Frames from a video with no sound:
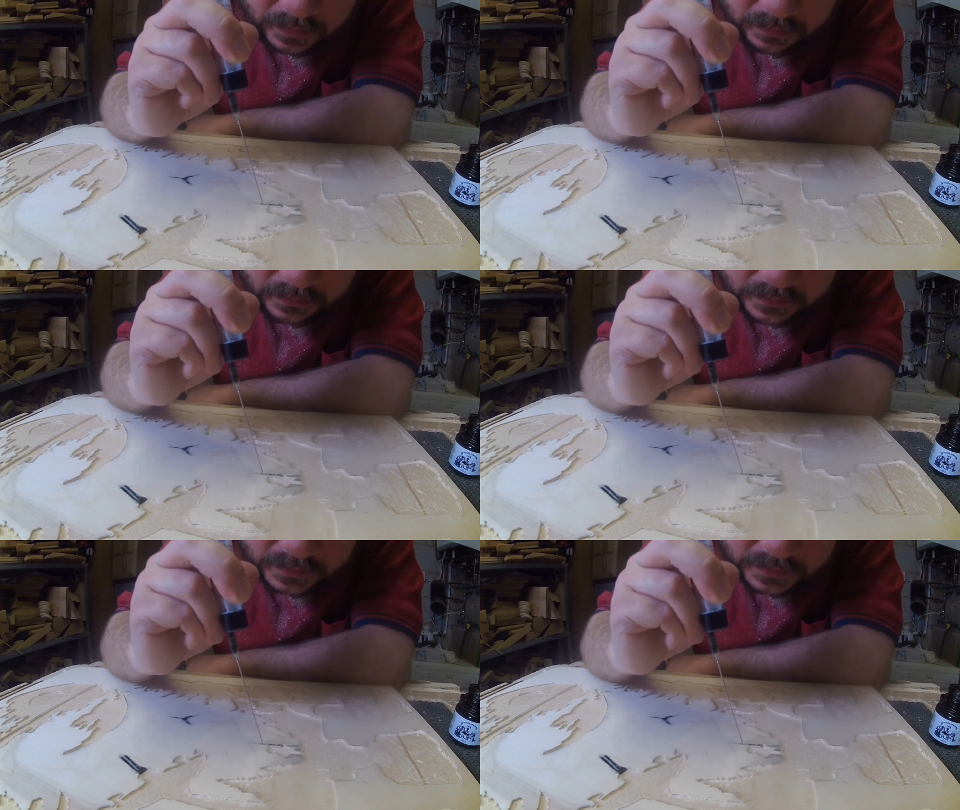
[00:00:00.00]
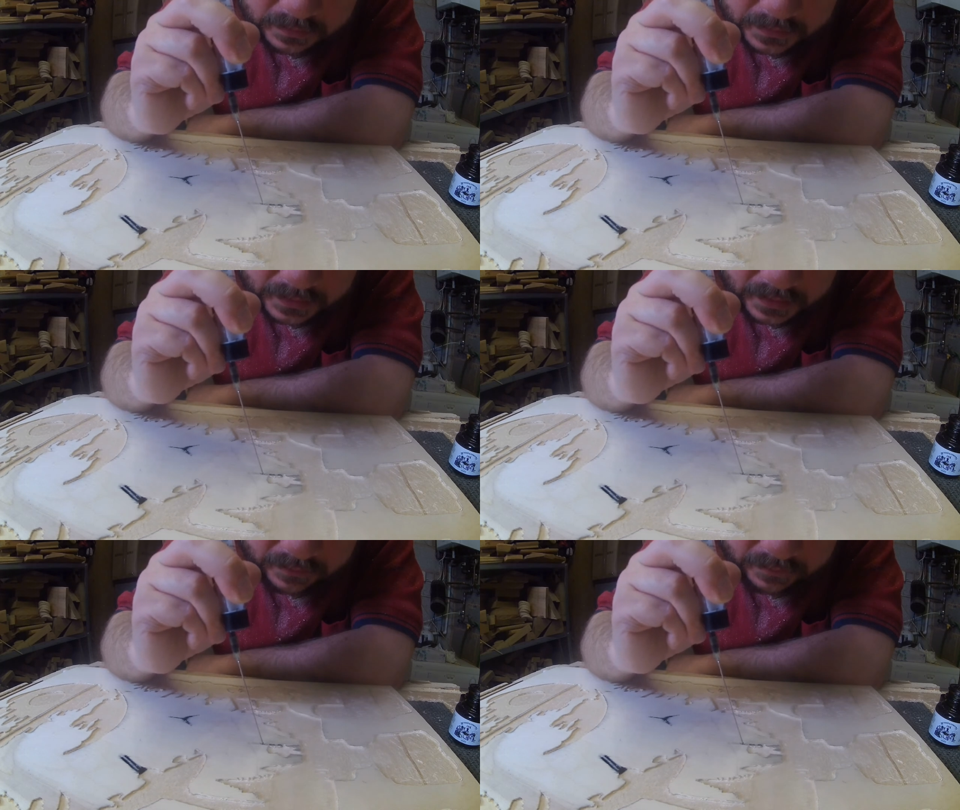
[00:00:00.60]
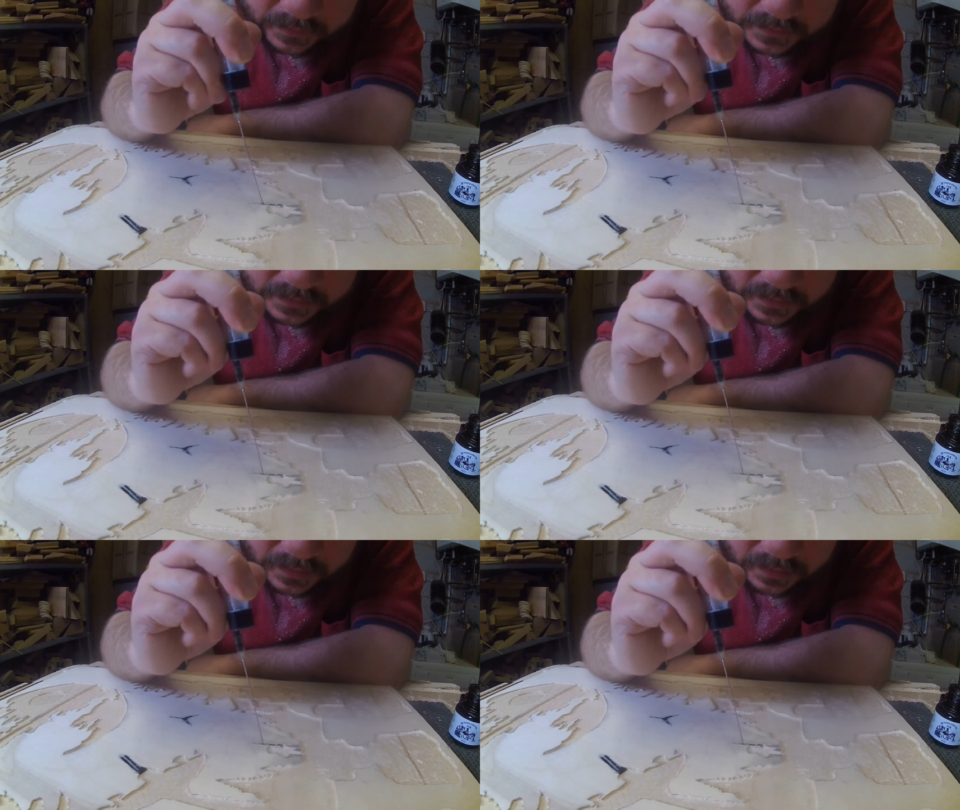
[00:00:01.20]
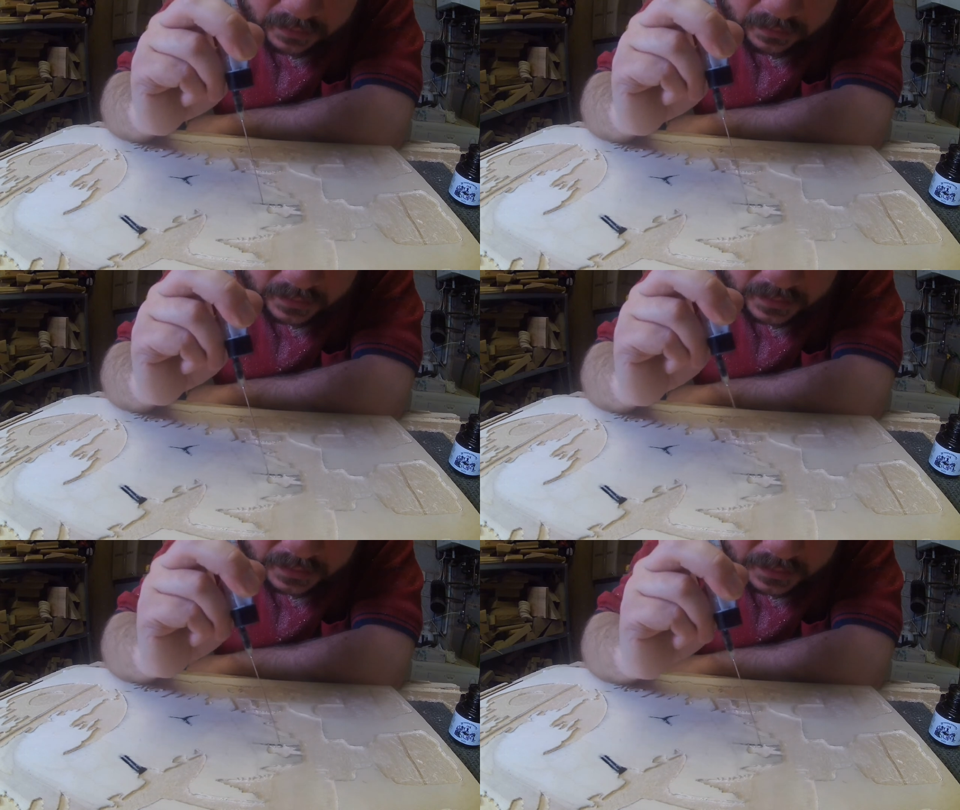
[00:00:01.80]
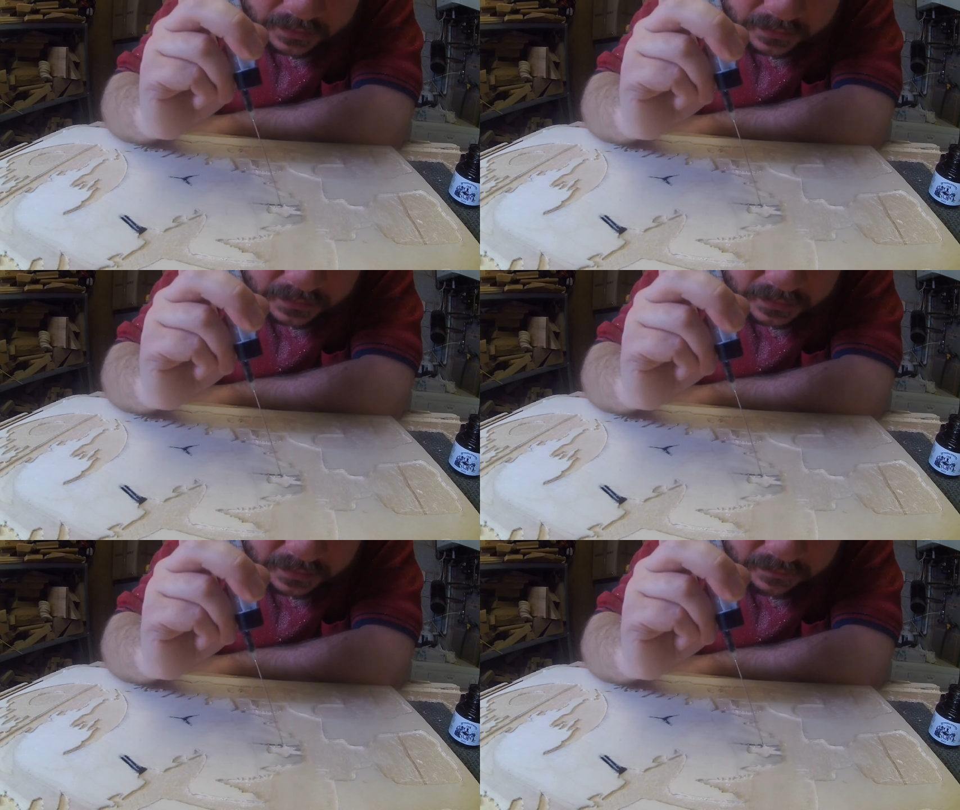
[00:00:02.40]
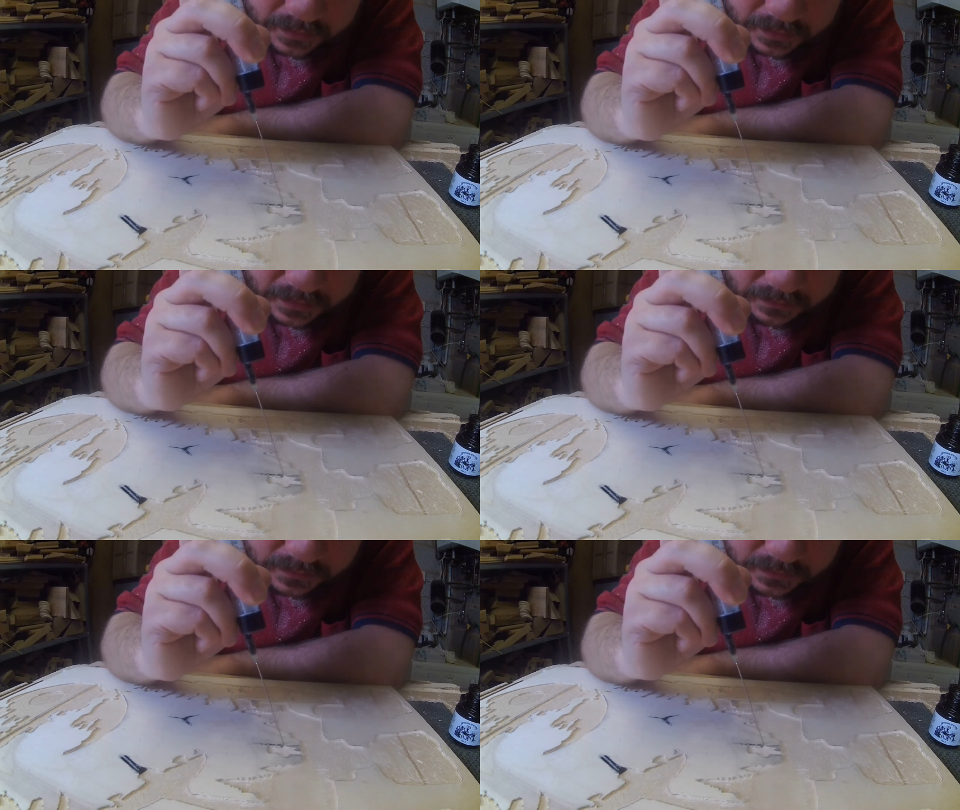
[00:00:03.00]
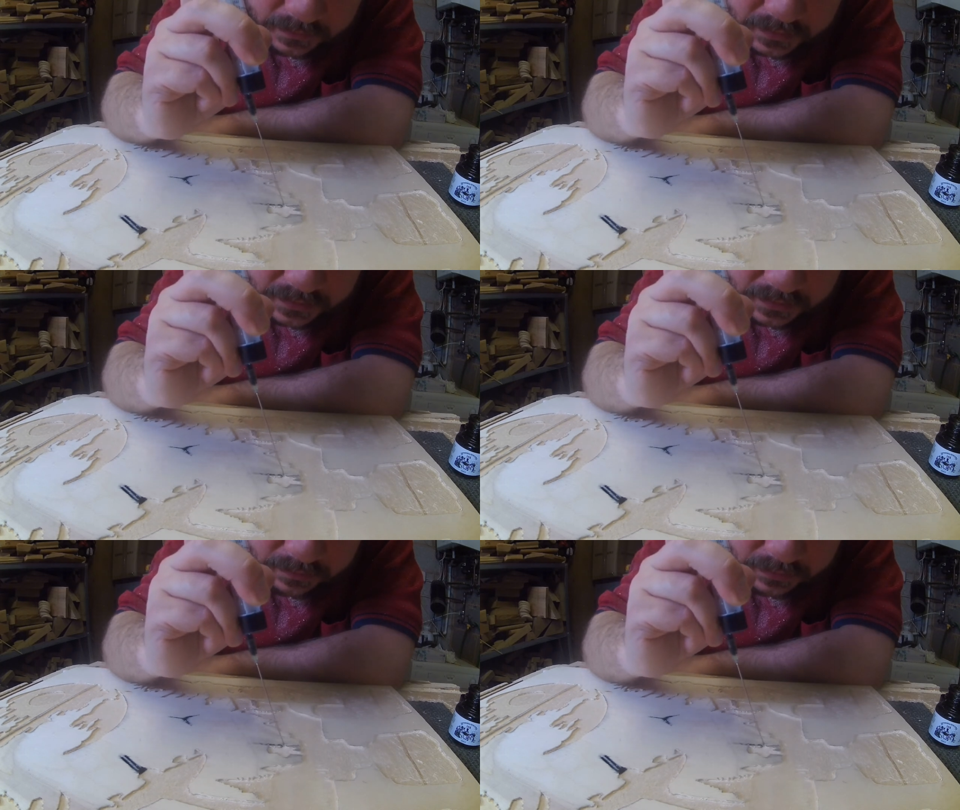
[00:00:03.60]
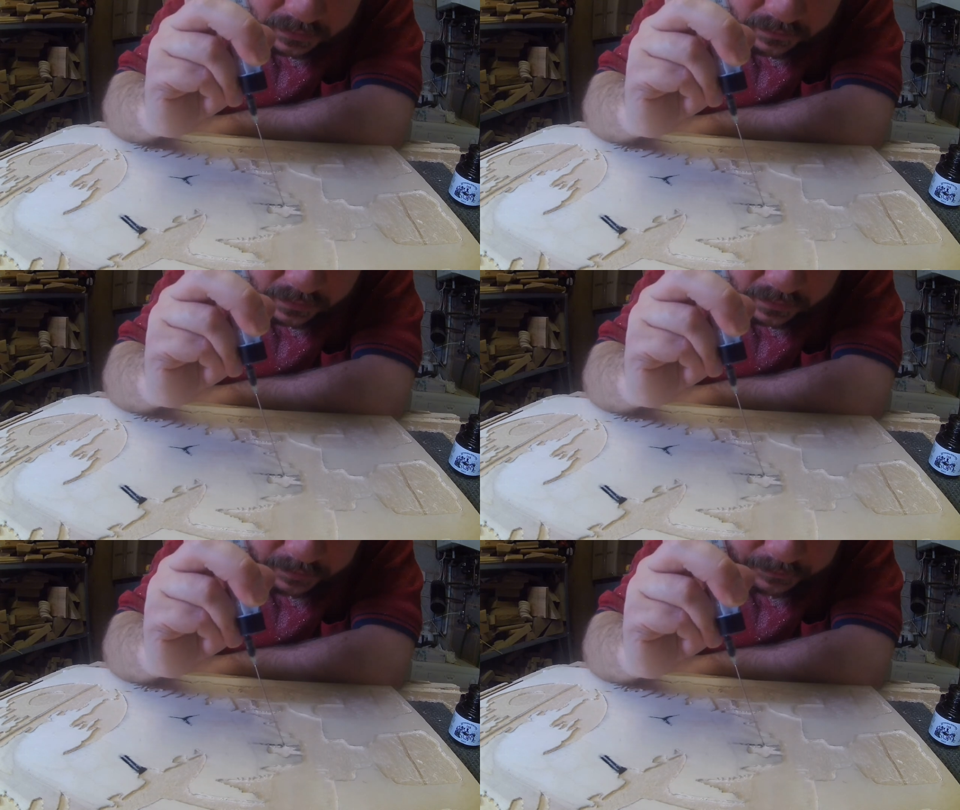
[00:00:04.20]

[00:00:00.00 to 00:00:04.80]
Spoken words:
(no speaker visible)